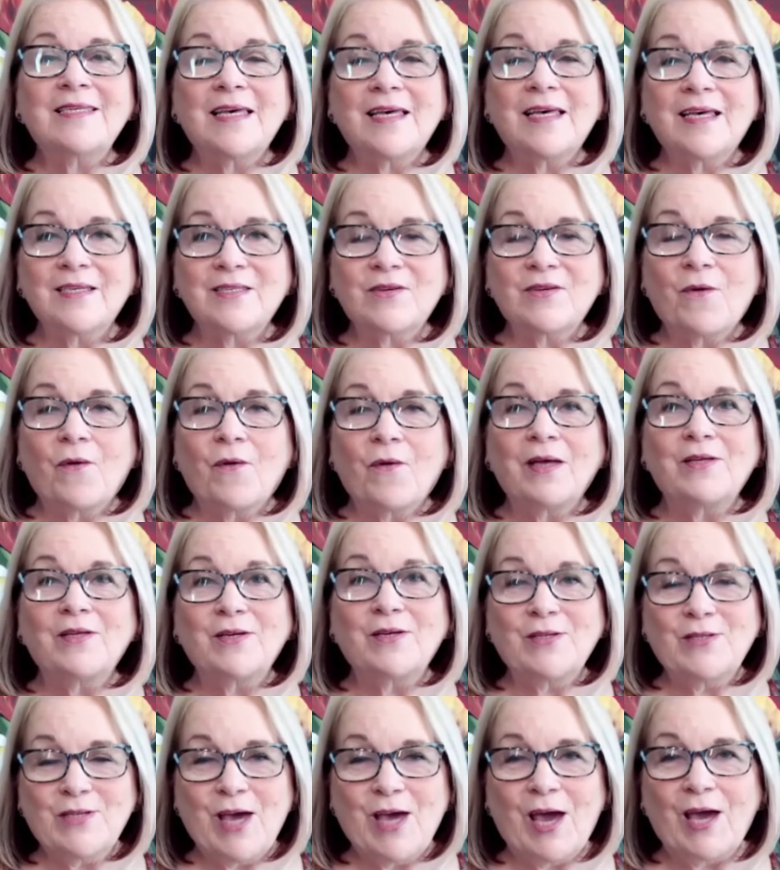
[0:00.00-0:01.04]
is going to
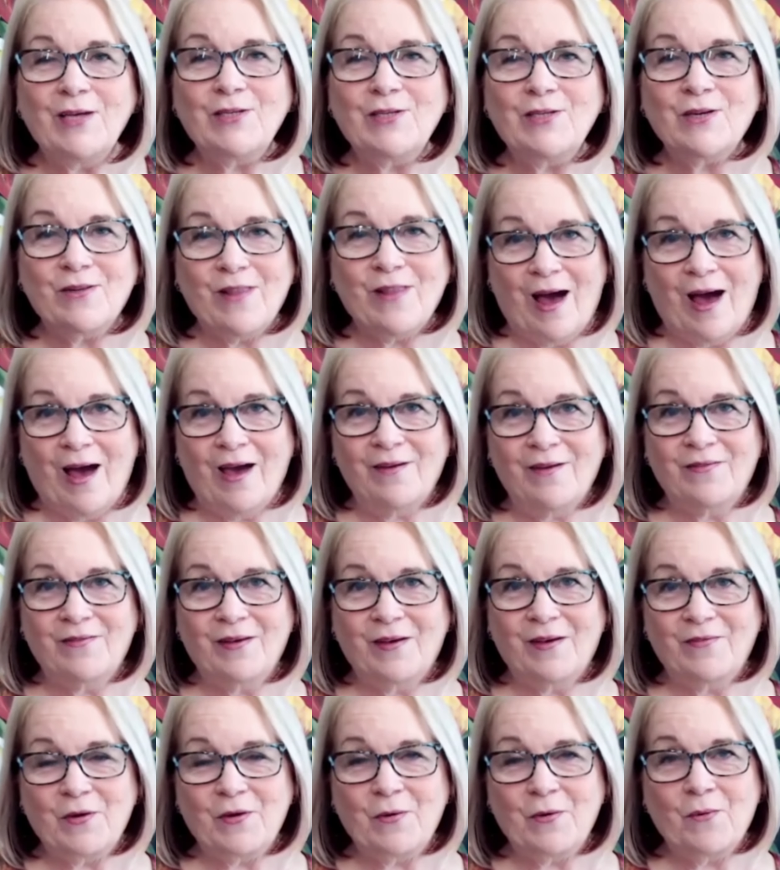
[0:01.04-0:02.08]
change your life
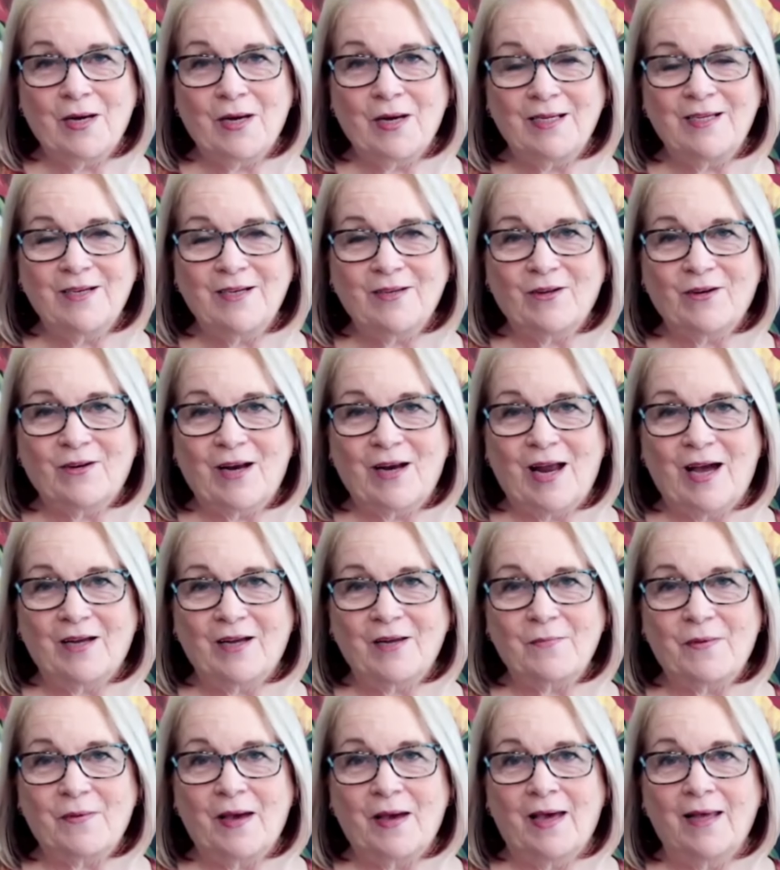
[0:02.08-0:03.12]
if you wanted to learn how to
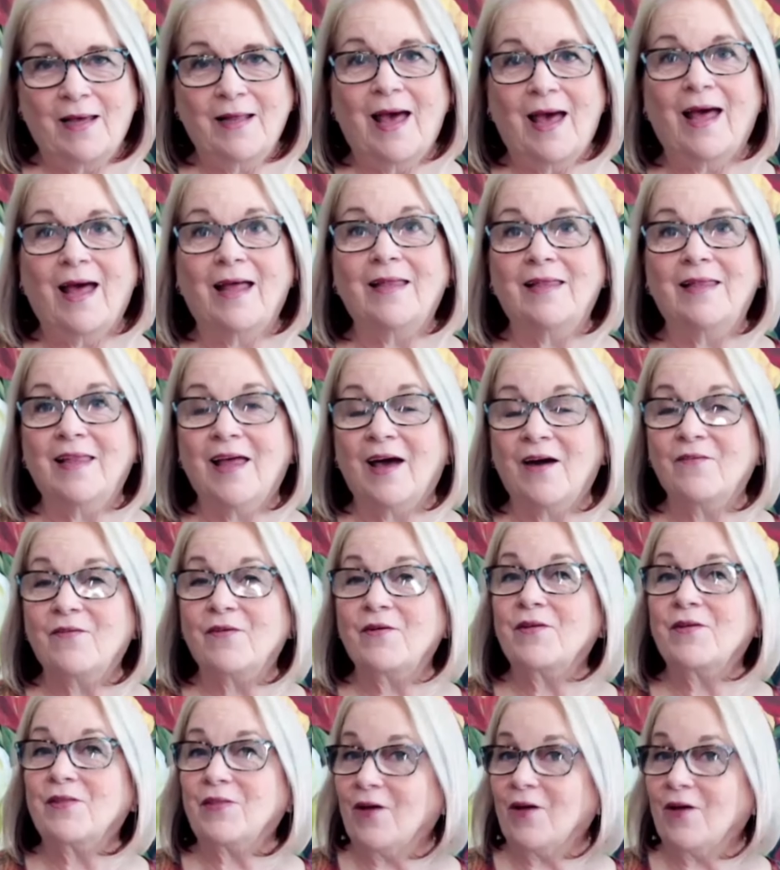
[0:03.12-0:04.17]
paint and
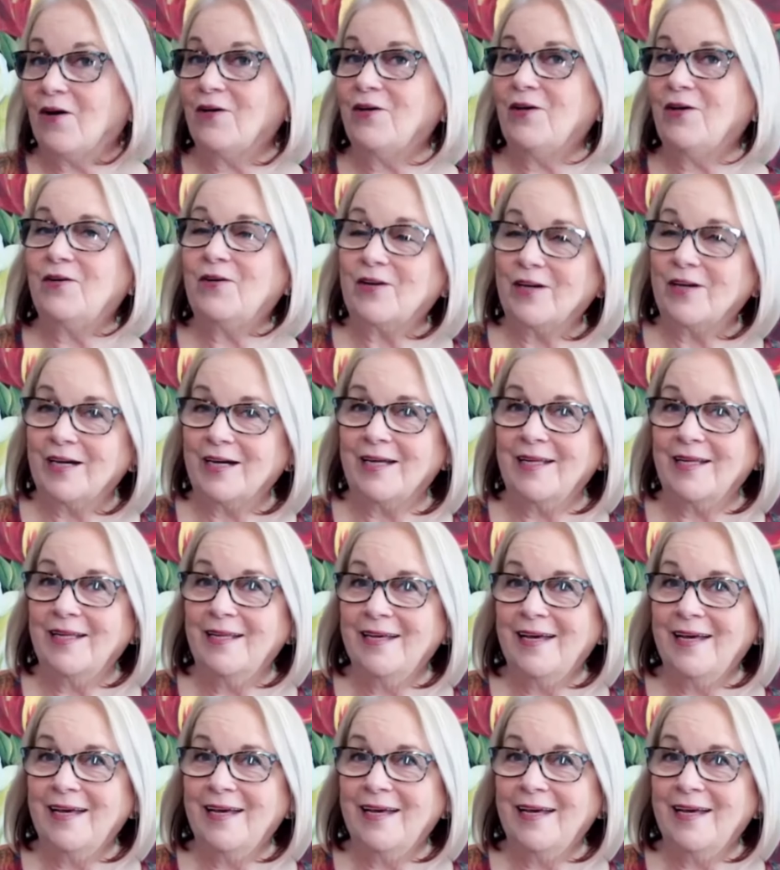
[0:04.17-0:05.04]
never thought you could.